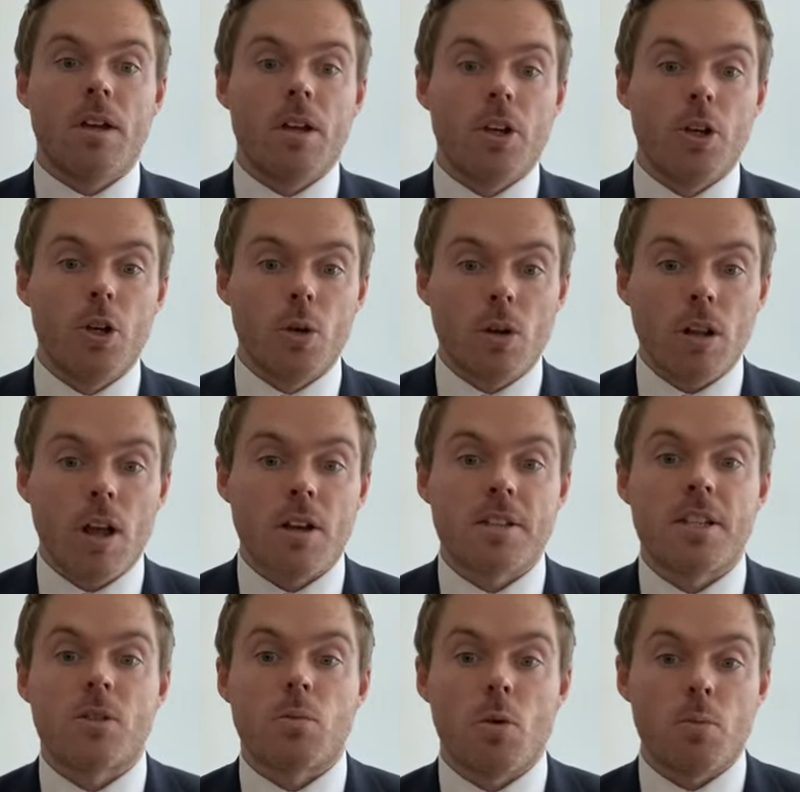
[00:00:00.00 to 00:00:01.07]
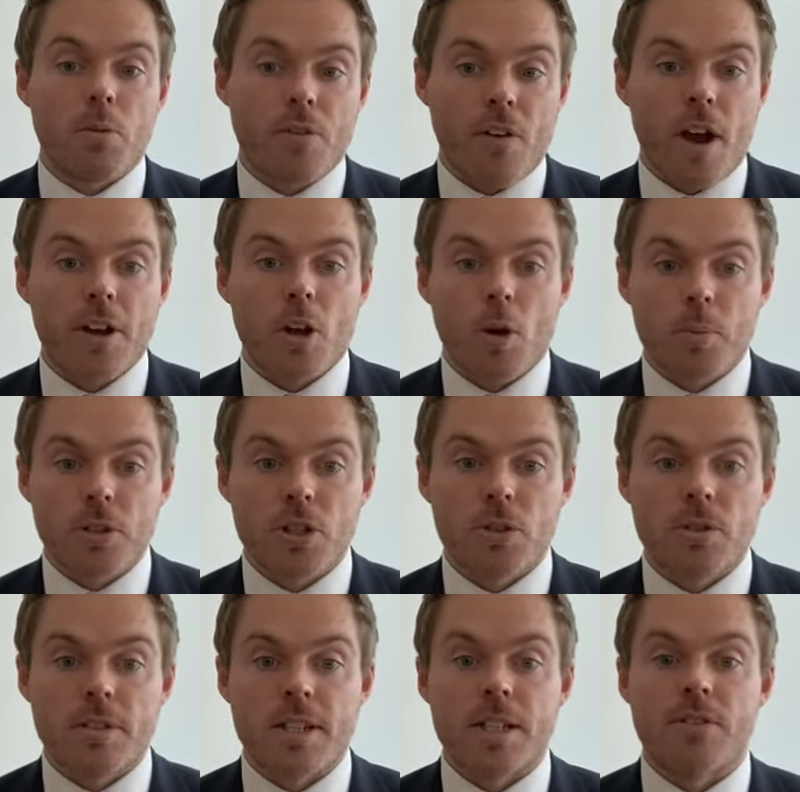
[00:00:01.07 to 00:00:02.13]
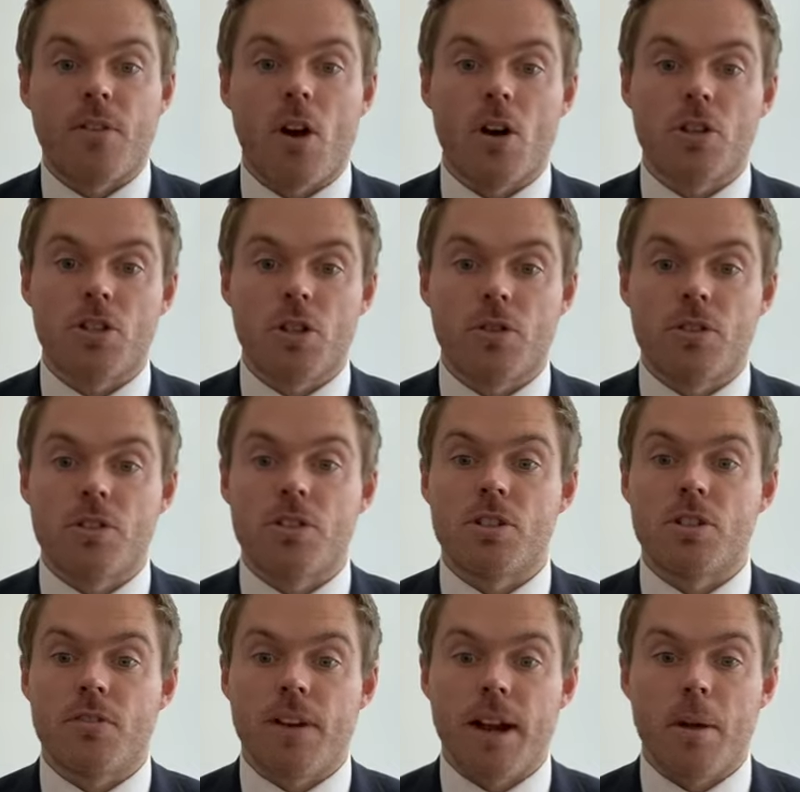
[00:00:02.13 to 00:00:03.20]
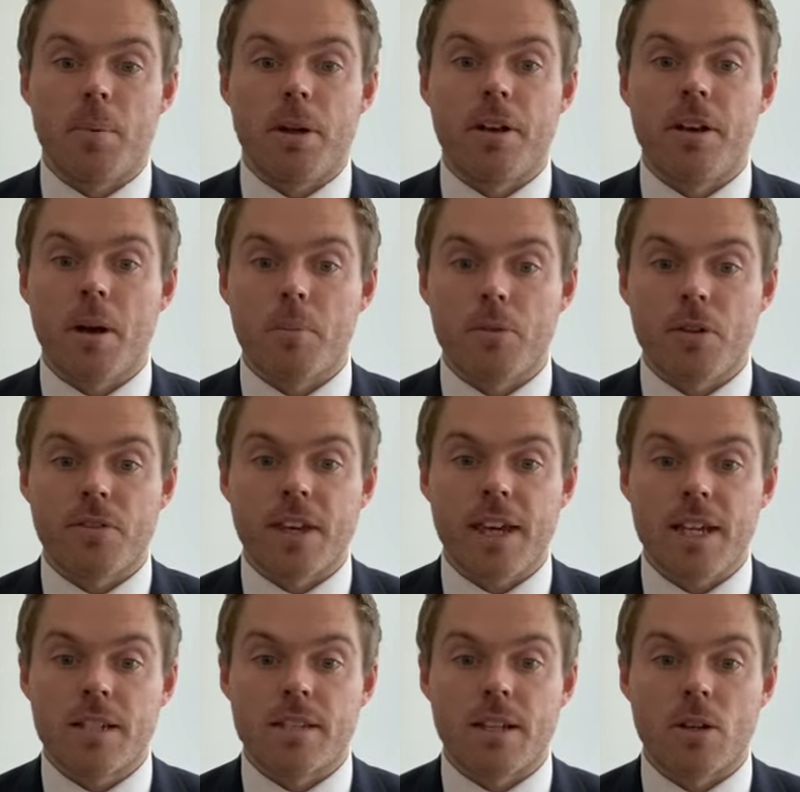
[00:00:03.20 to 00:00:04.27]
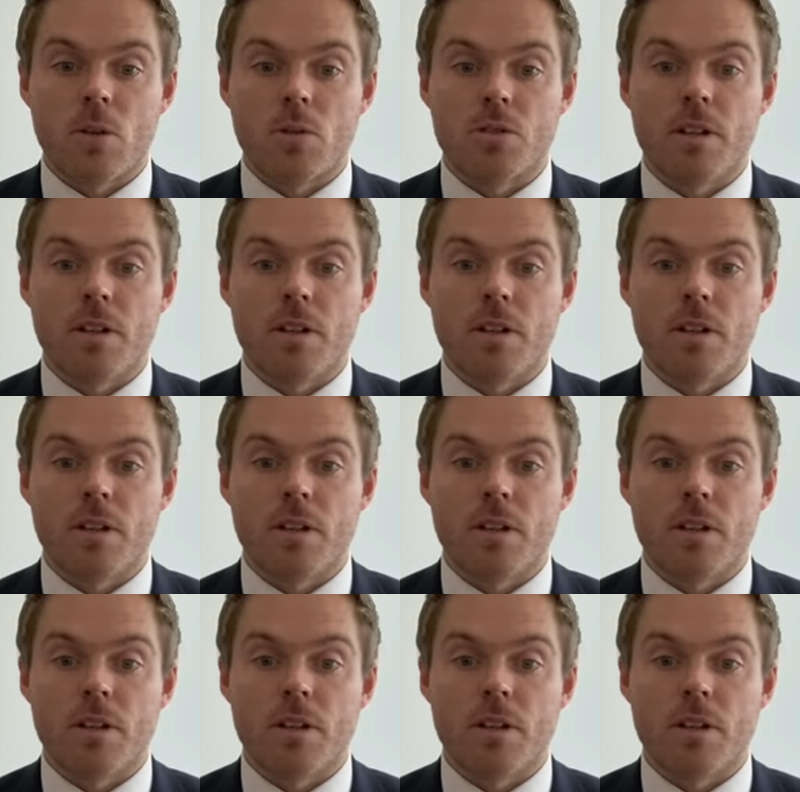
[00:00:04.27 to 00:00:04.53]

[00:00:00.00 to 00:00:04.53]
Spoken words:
New classes will provide opportunities for our students to develop a number of key skills